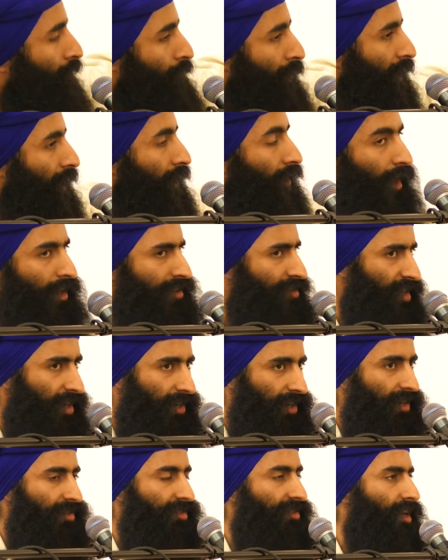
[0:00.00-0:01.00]
pain. I said
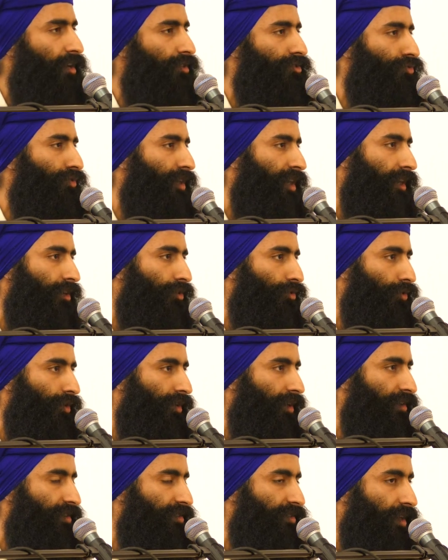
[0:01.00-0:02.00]
yesterday, I was reading Guru
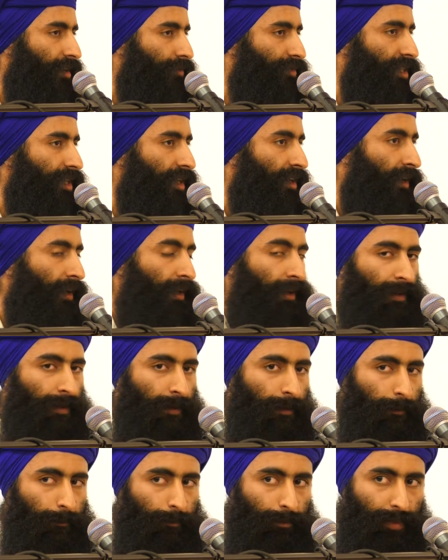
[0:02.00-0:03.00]
Granth Sahib Ji.
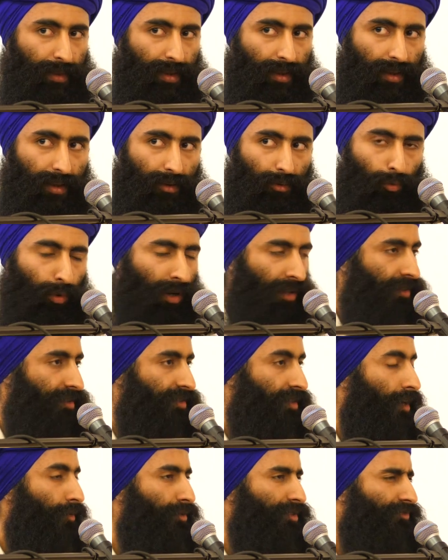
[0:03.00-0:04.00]

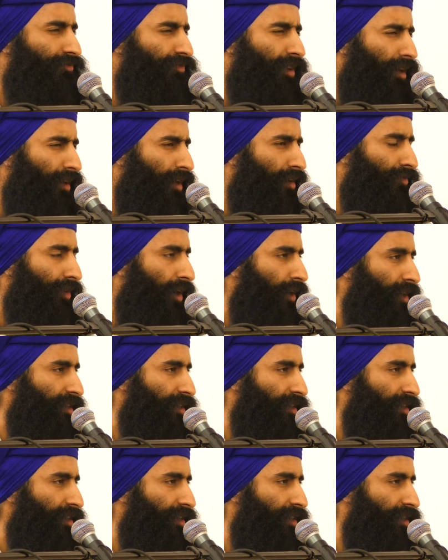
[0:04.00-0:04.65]
Once I was very, very